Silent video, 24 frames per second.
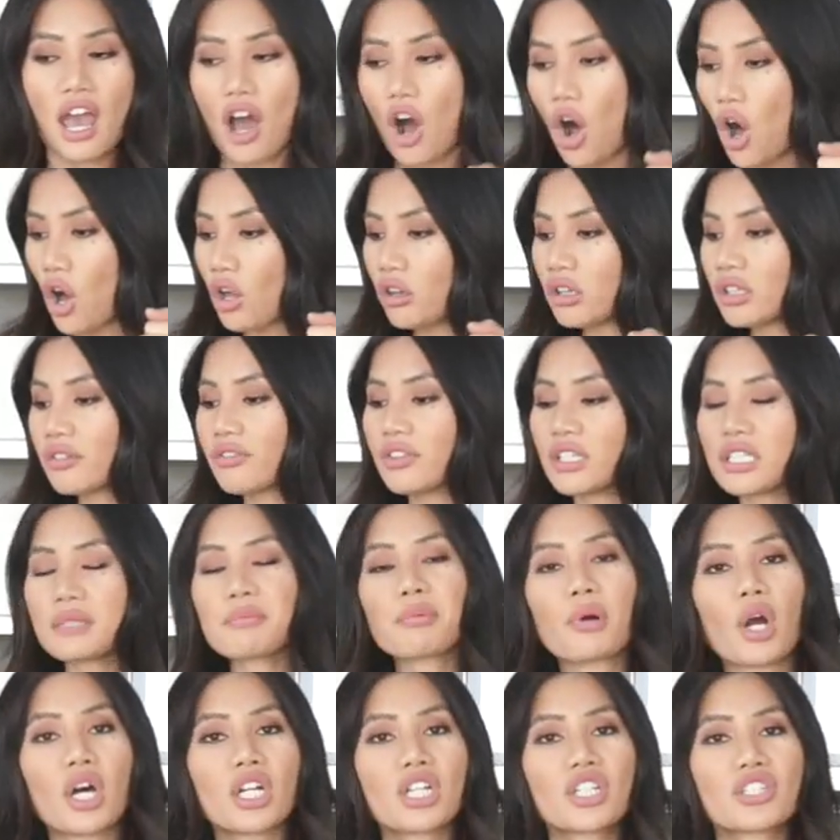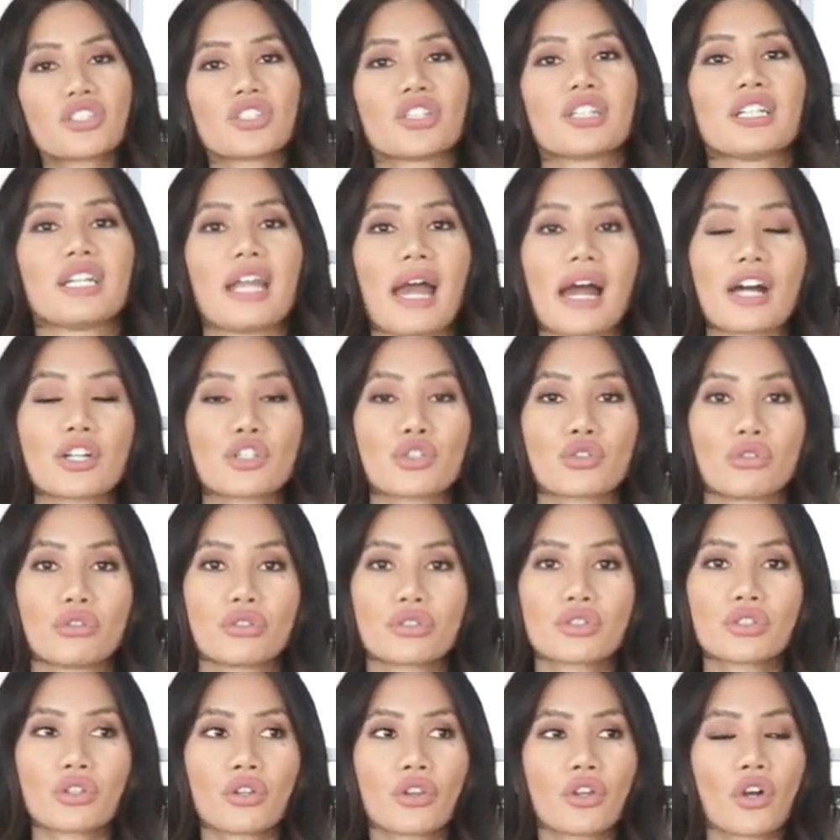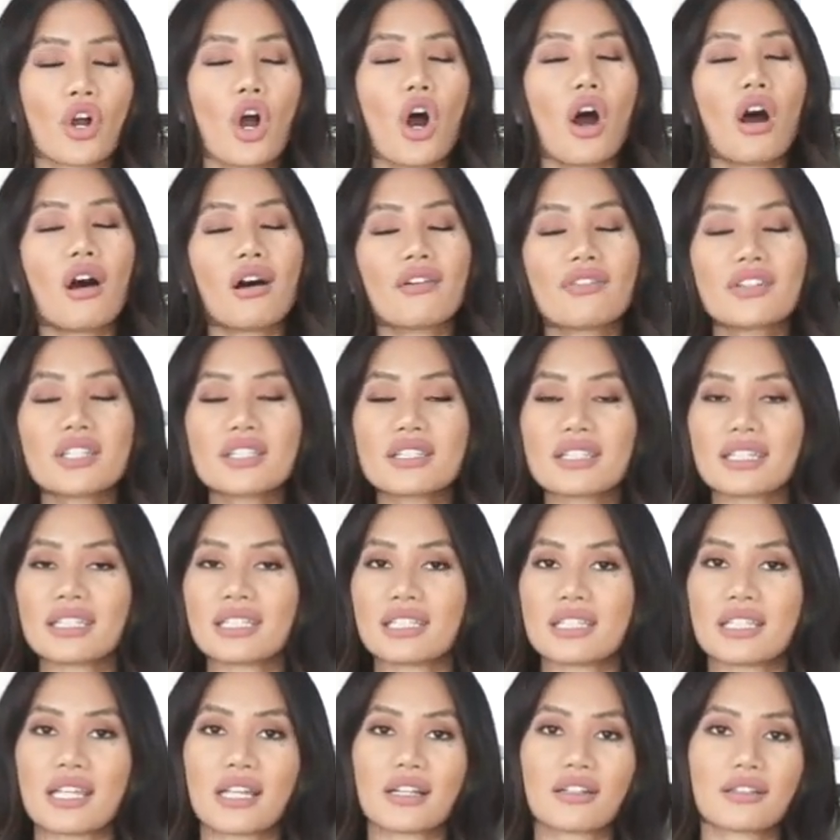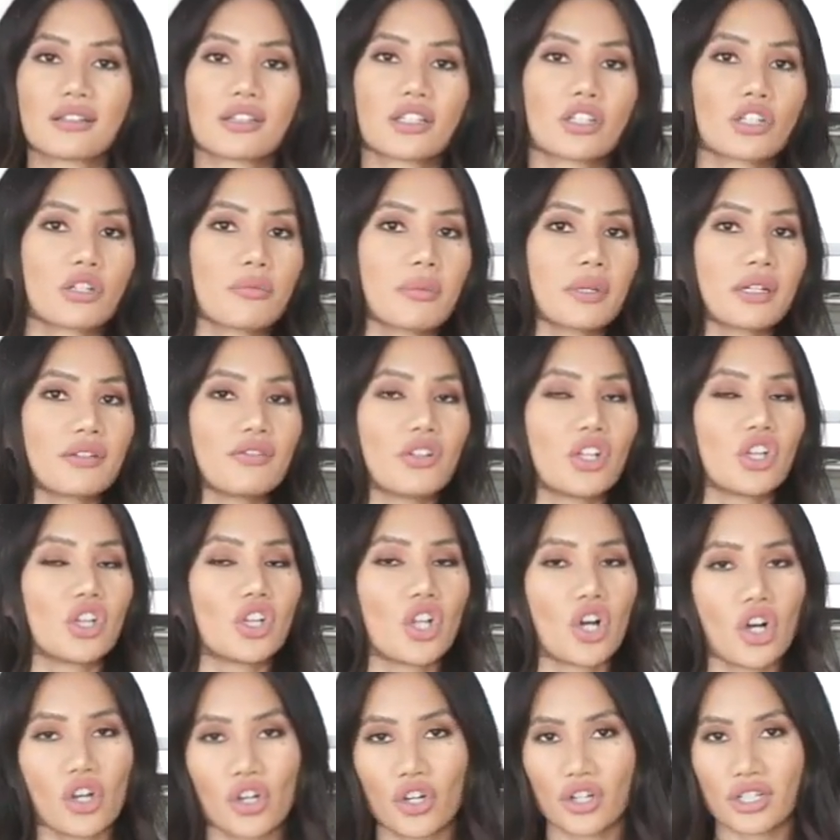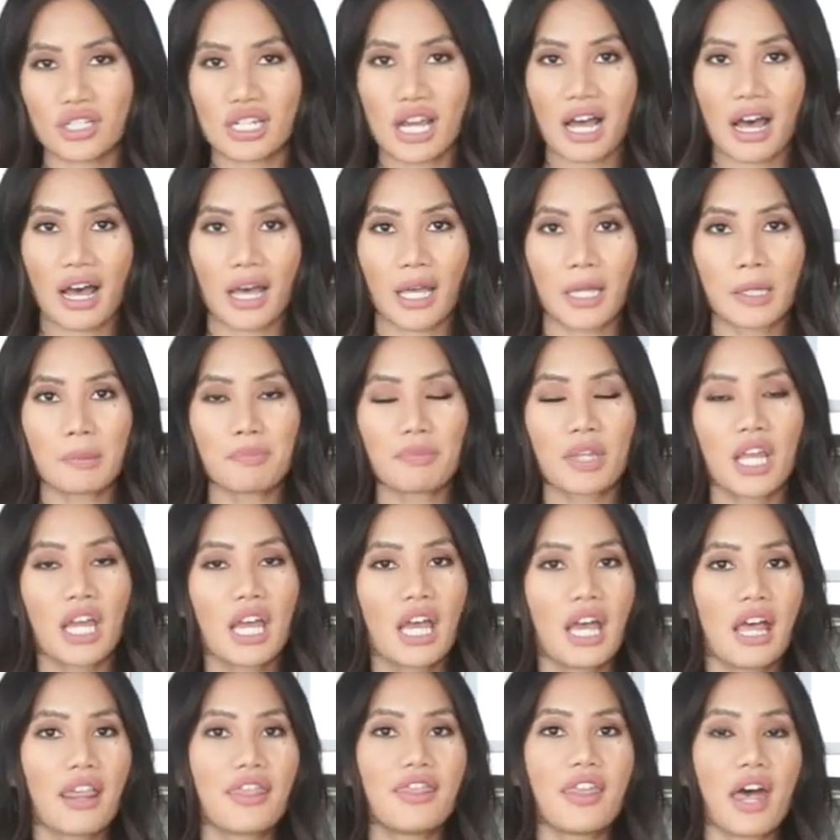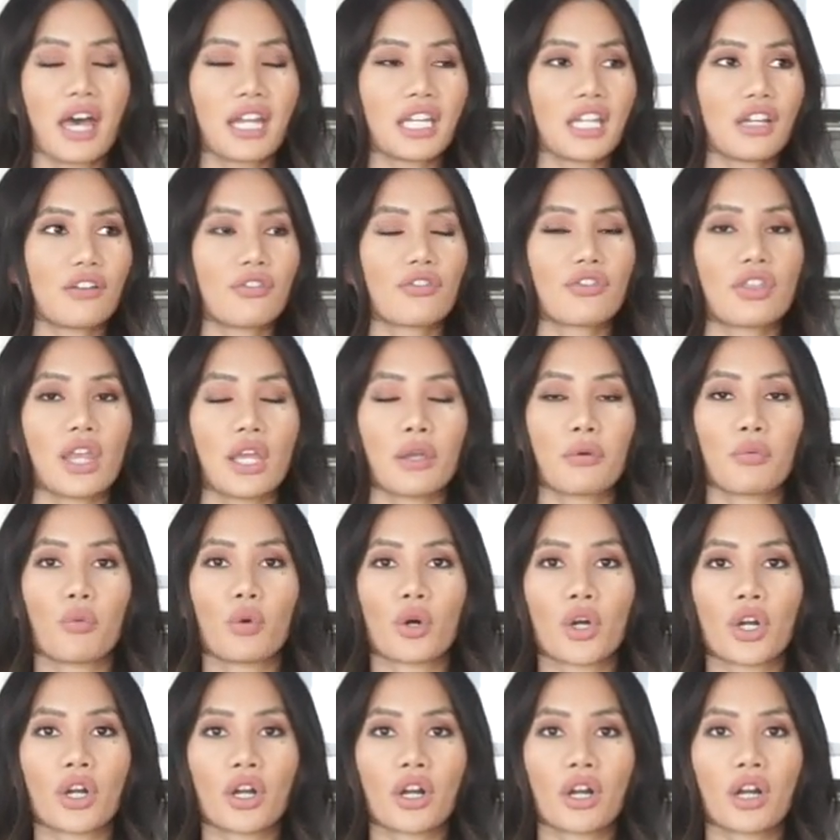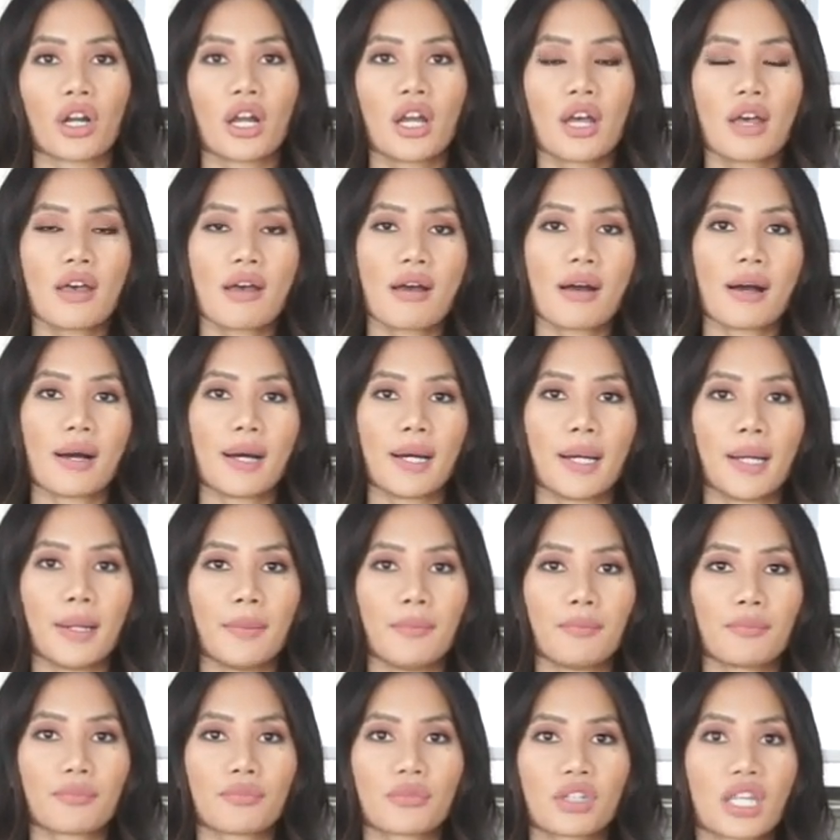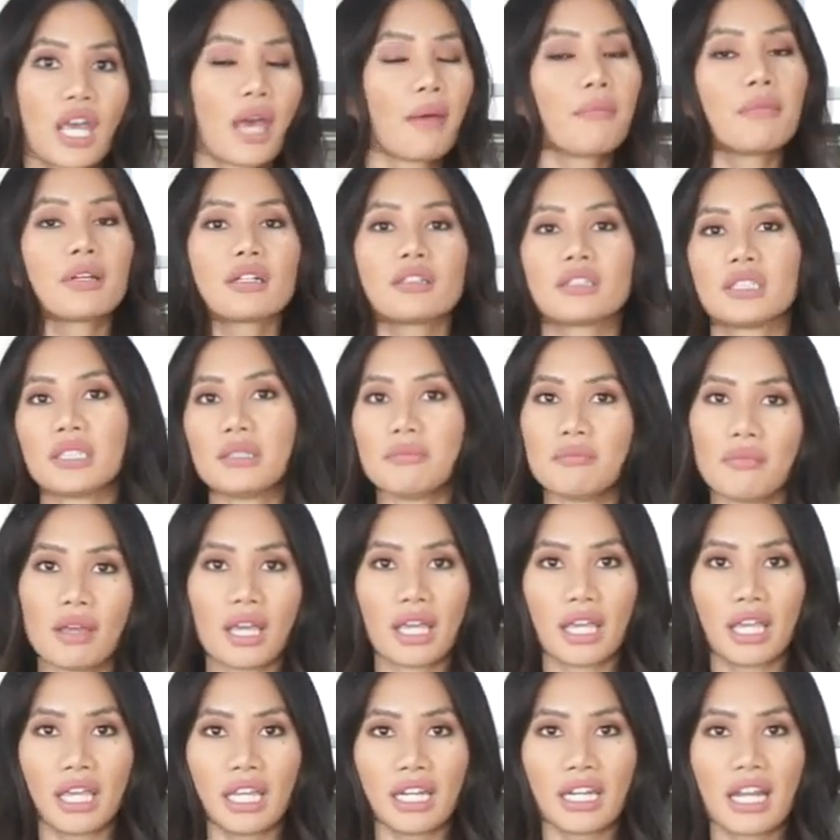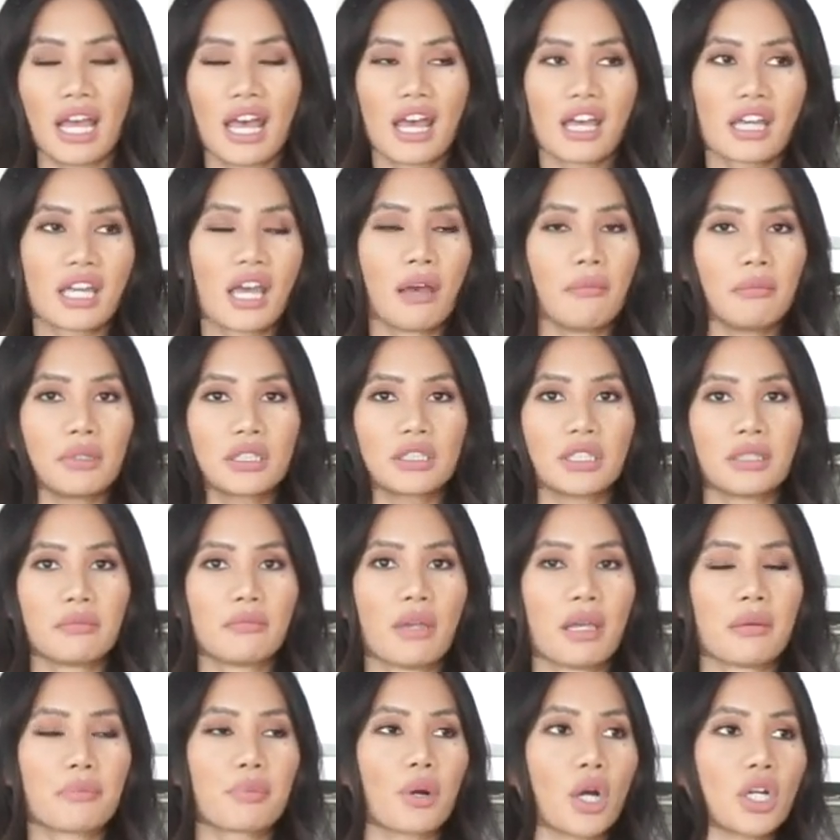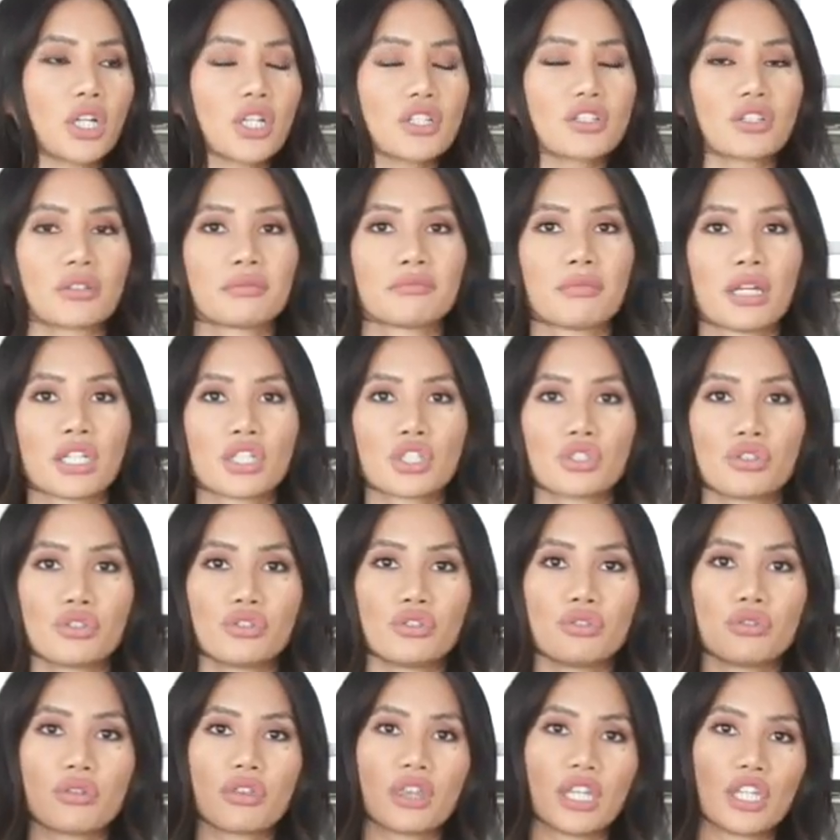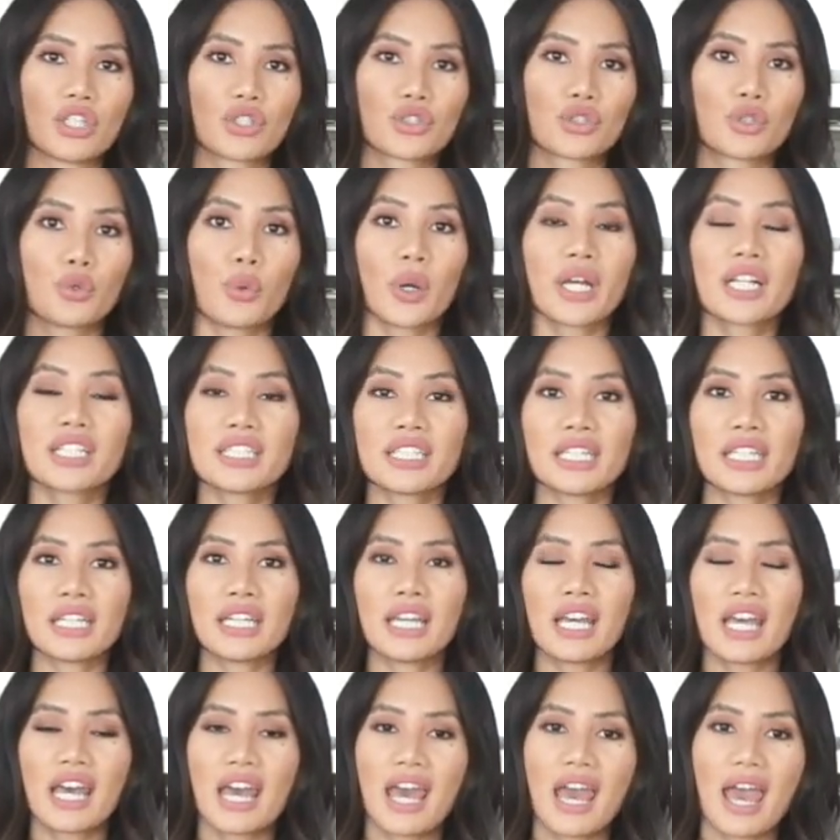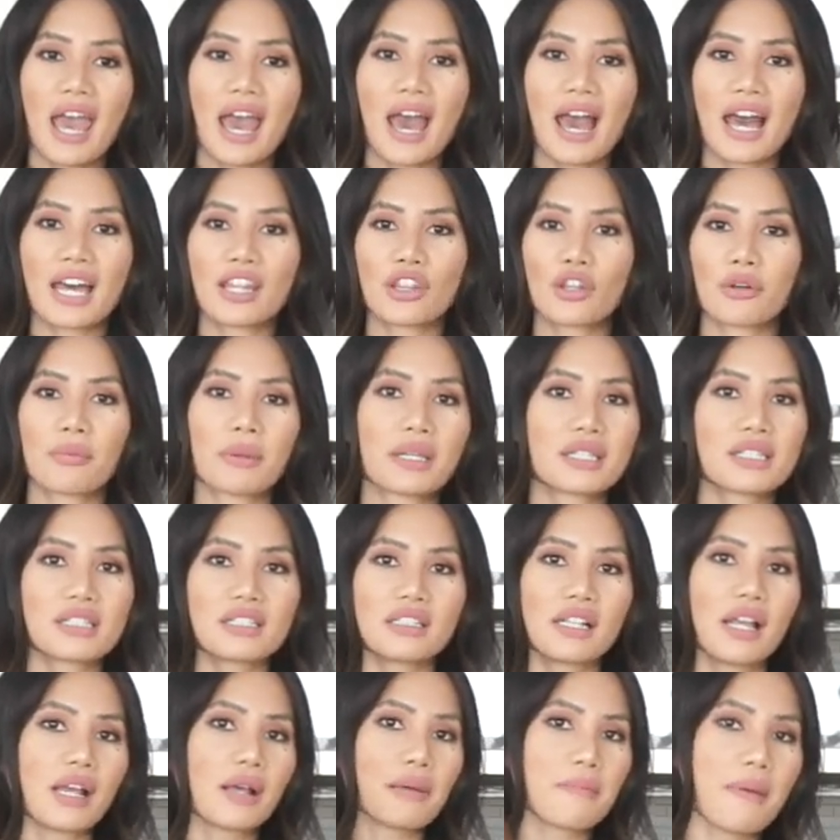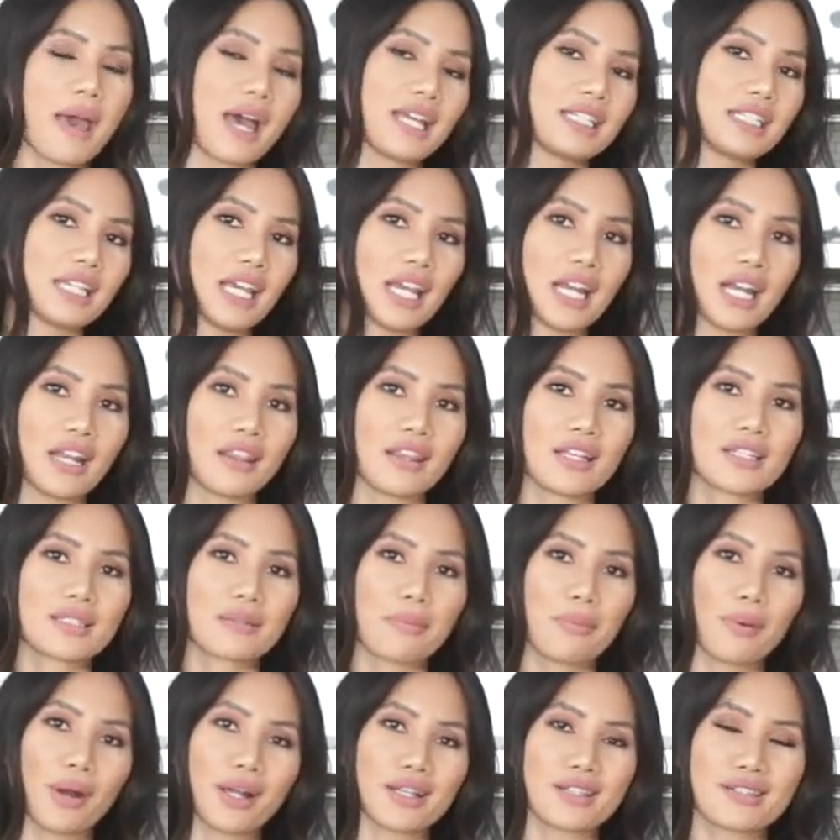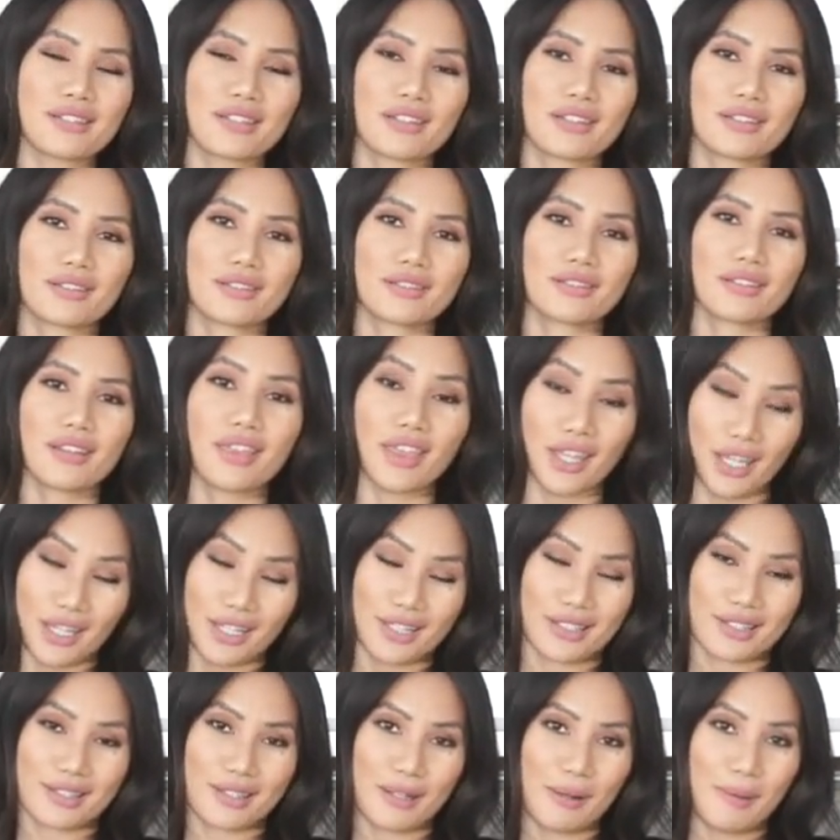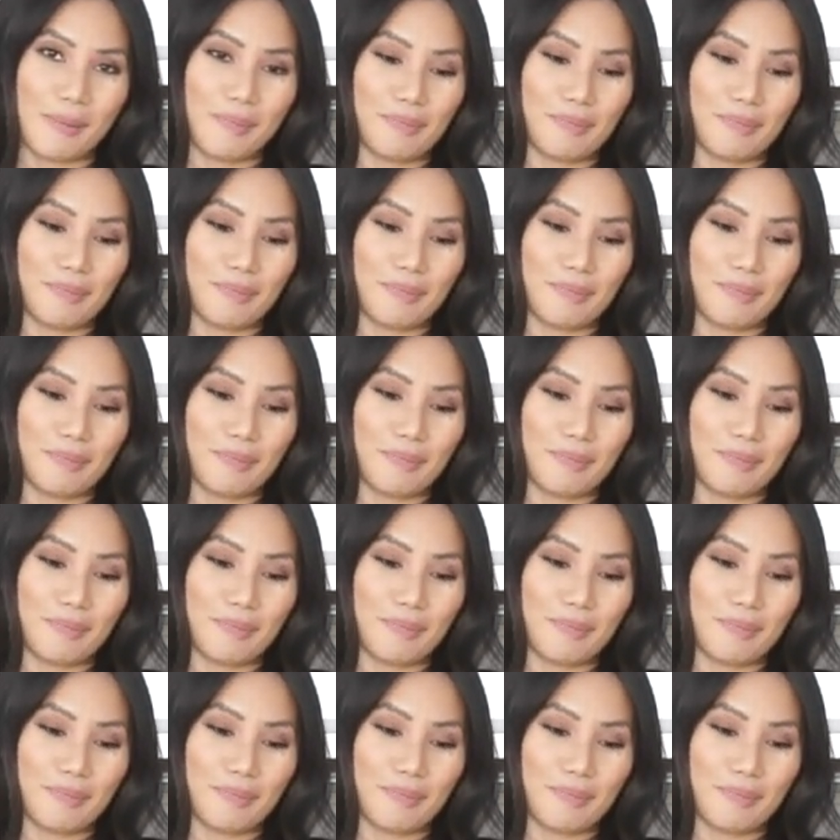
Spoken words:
All of these products are natural, so they're obviously going to take a little bit of a longer time than if they were chemically made. Chemically made products are meant to do things quickly, and they're basically like a Band-Aid and they suppress things.